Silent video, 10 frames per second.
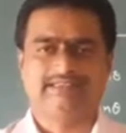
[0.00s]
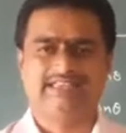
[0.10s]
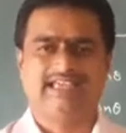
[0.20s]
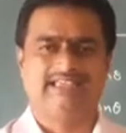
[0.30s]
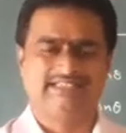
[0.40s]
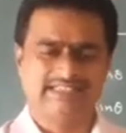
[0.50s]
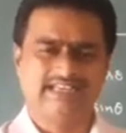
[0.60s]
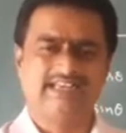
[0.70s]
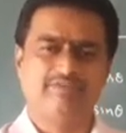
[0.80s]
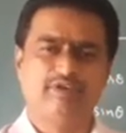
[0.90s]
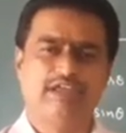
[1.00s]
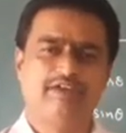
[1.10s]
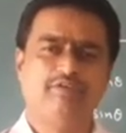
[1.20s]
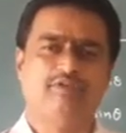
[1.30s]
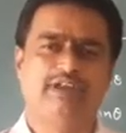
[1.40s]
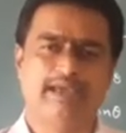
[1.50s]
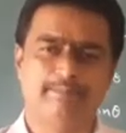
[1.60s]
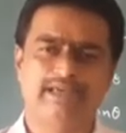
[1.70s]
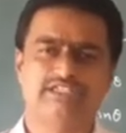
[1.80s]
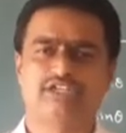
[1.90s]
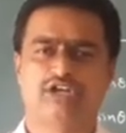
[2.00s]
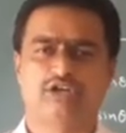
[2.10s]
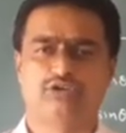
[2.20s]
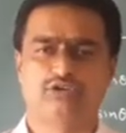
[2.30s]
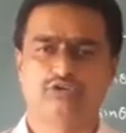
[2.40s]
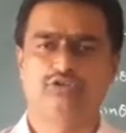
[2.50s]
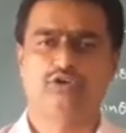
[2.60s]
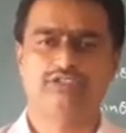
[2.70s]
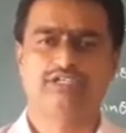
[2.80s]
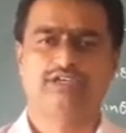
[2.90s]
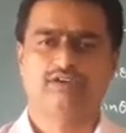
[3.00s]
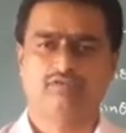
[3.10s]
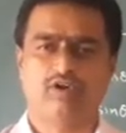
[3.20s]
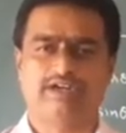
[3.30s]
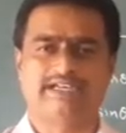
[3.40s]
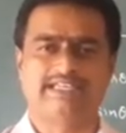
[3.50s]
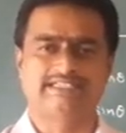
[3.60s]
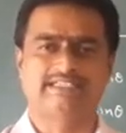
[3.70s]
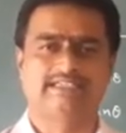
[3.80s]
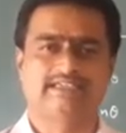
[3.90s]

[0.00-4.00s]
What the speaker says: Okay, generally we give numbers to those quantities,